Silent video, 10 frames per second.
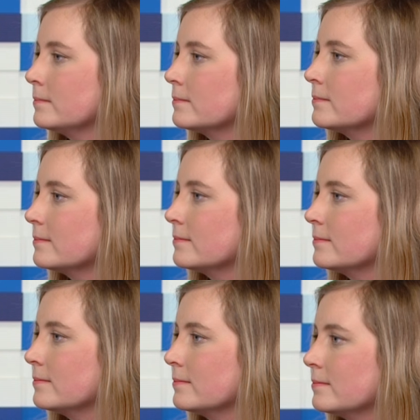reading a
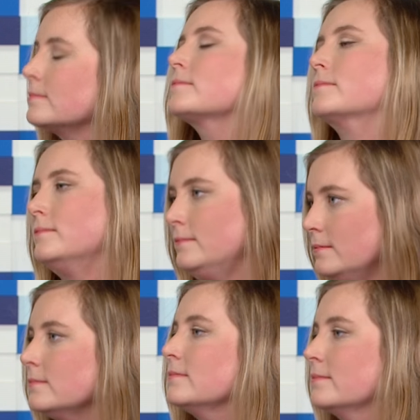tweet, you don't want to
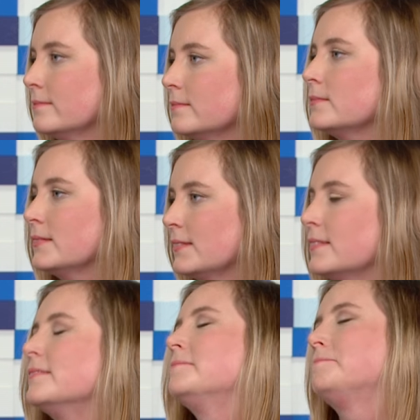drive traffic away from the
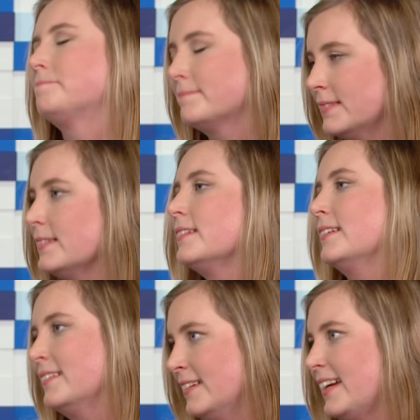actual goal of the